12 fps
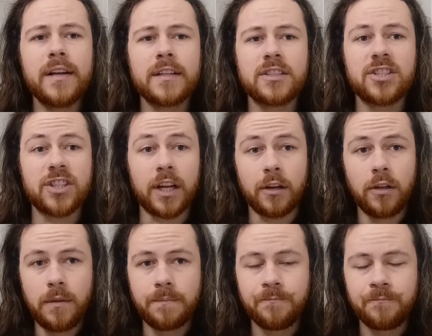It's
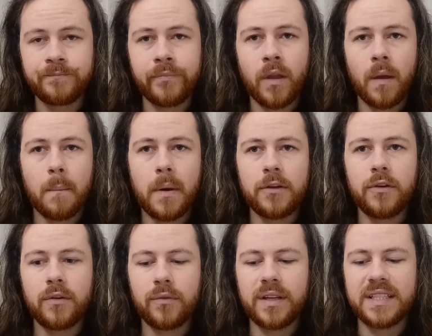subtle, but you
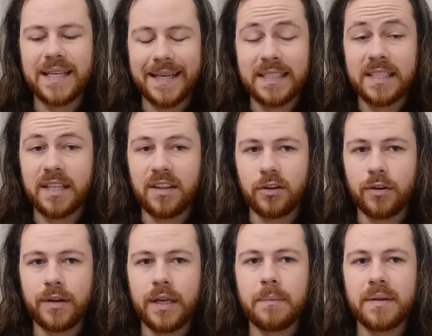can really taste it in the
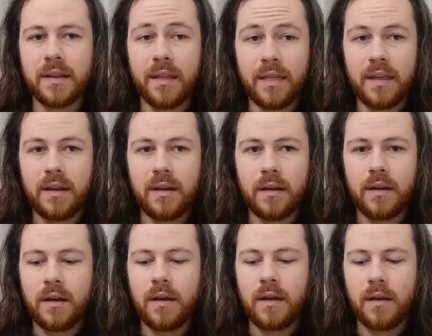cookie. But
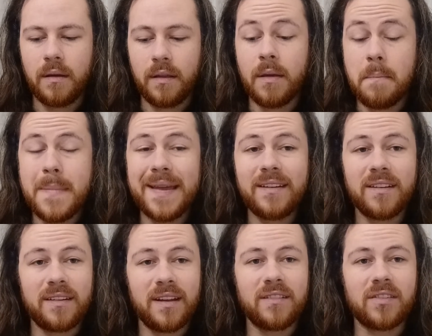the mint, it
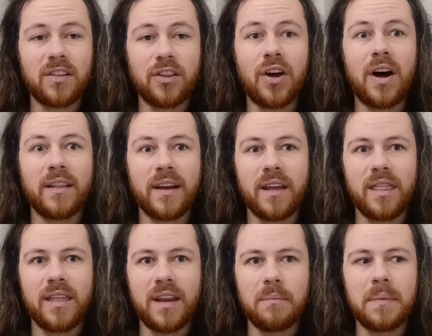tastes a lot like a
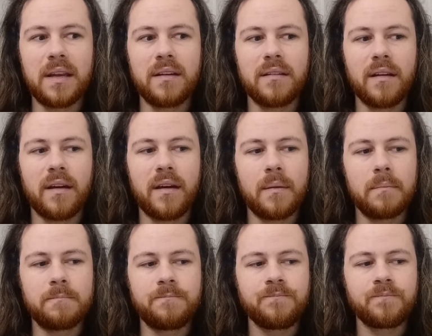thin mint.
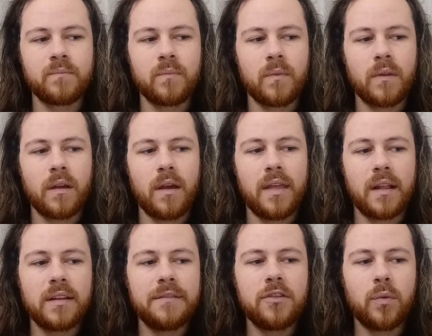And that
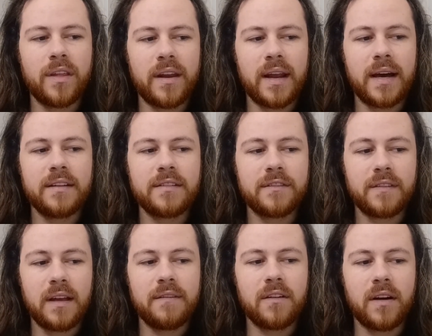leaves you with a nice
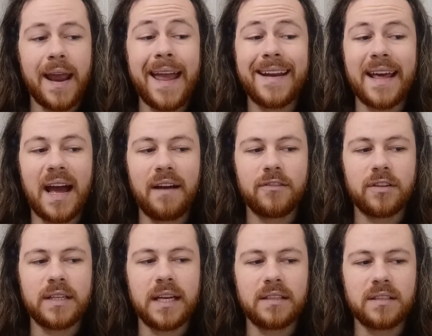flavor and aftertaste.